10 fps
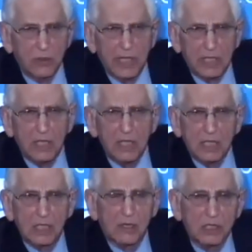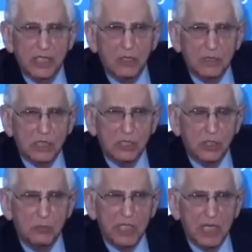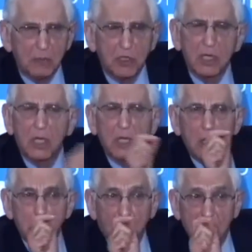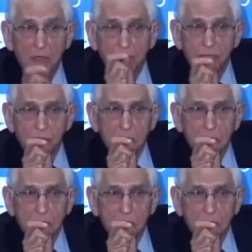agree. There are secrets that should be kept. But